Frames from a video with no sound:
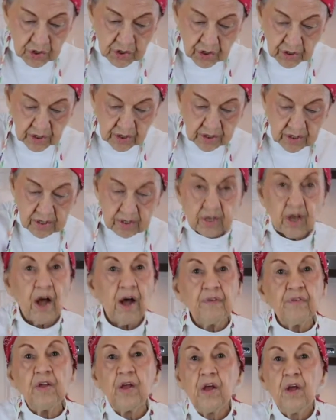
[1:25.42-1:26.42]
sugar
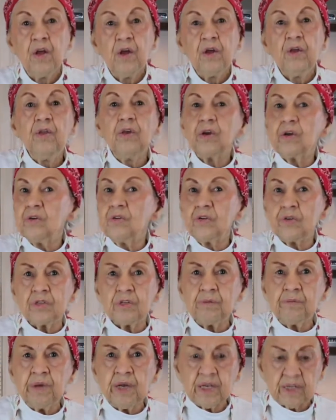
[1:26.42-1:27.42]
dissolves, you could use
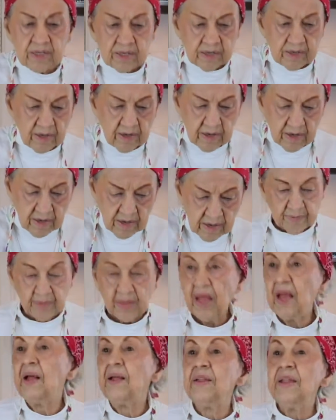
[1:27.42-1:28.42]
a mixer.
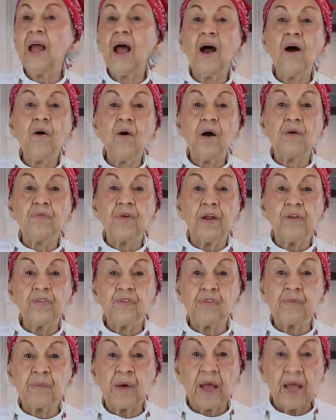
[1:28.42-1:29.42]
Now I'm ready
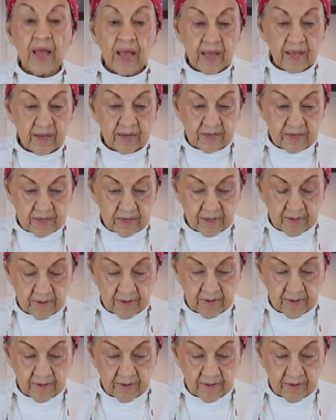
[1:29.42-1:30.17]
for my eggs.